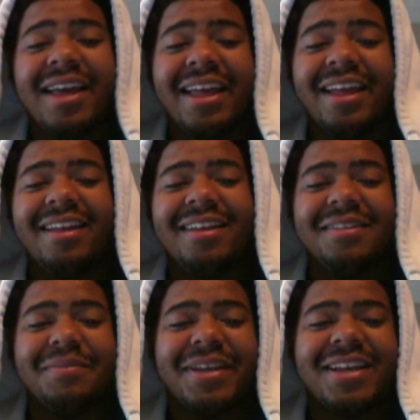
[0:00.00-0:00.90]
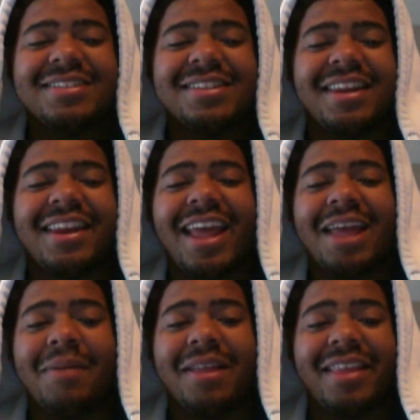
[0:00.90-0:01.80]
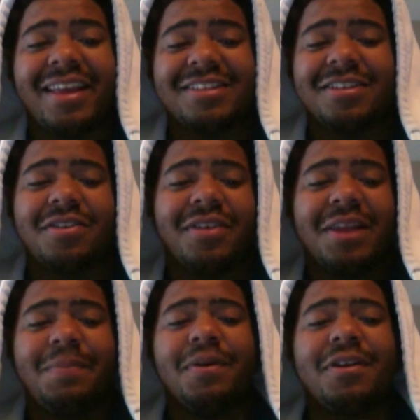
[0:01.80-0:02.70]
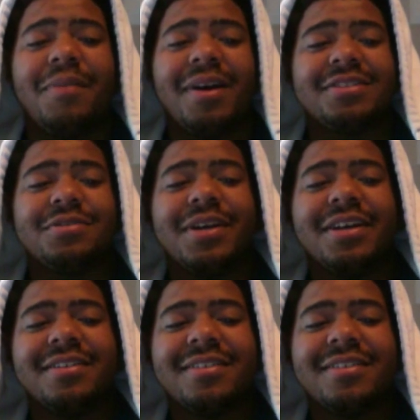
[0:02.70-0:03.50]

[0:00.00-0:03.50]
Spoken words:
And because of the name, I think it's a created Pokemon as well.